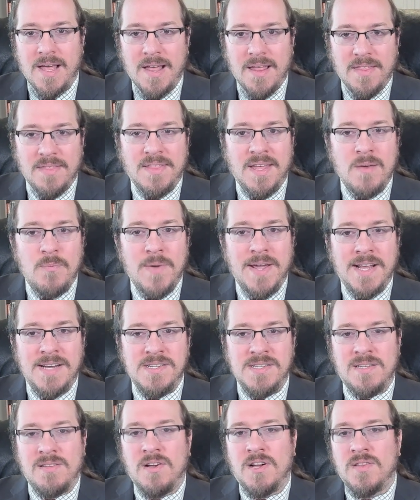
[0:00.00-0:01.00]
Then we can
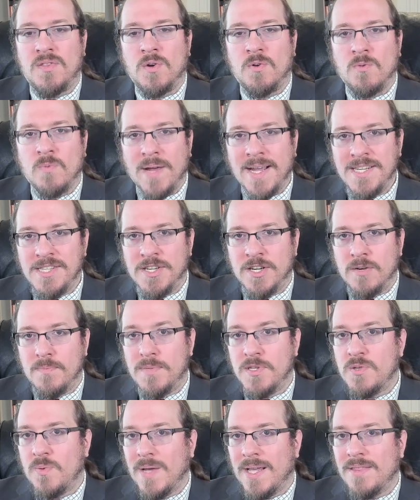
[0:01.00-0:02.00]
just look at the ratio
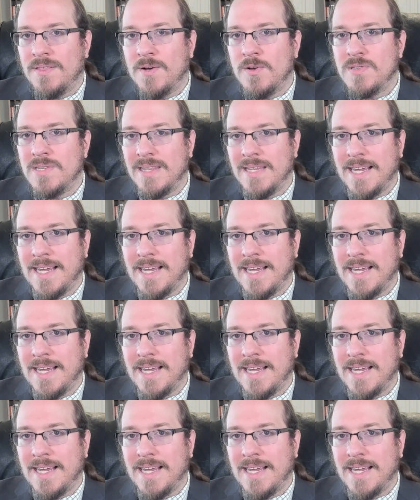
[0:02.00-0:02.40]
between those